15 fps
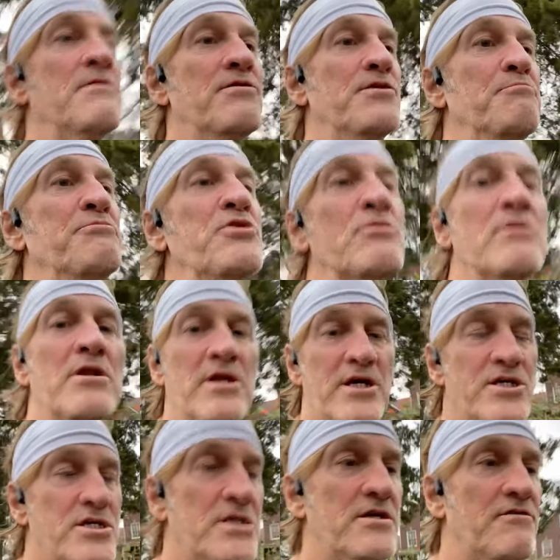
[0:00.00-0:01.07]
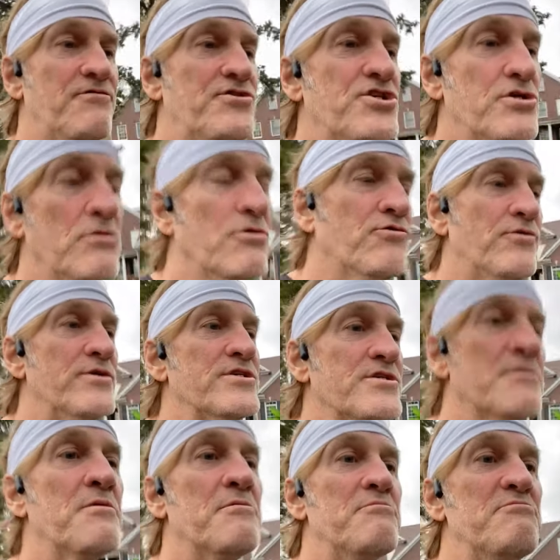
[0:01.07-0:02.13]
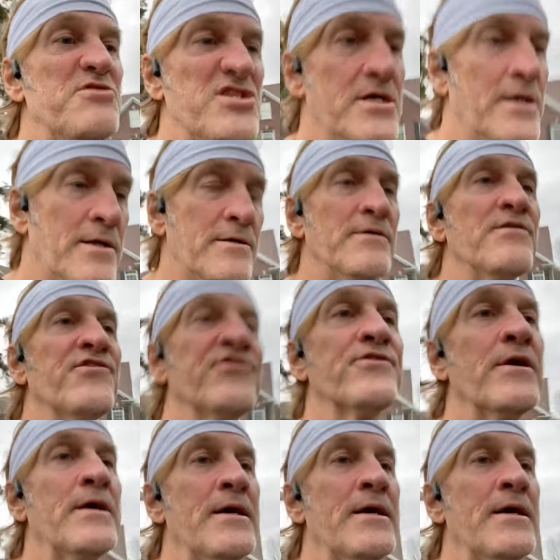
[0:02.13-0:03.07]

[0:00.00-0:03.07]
the mutilation of children's genitals,